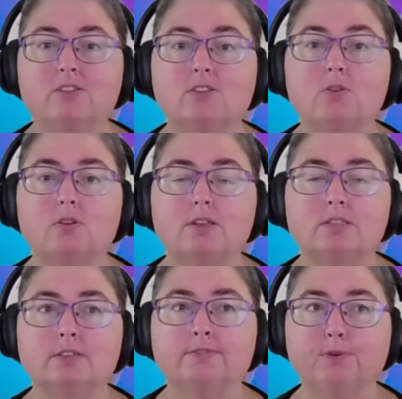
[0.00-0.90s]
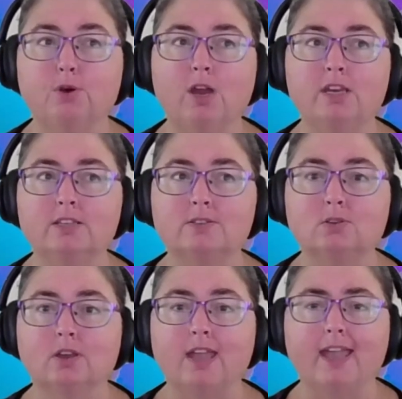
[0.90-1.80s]
So defining
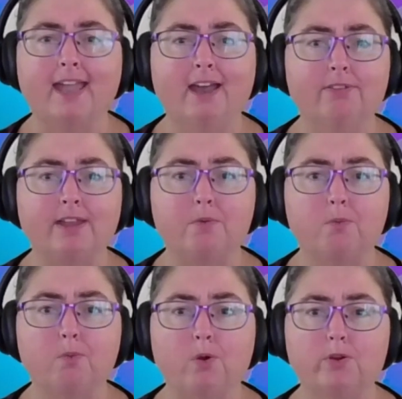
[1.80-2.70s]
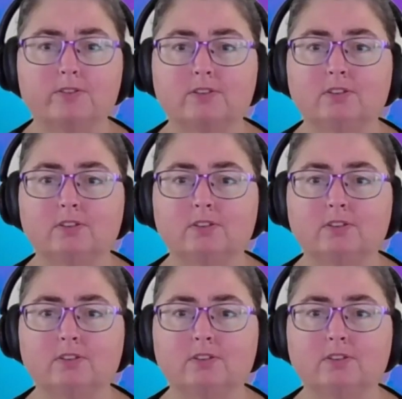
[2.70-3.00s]
sort of how that works,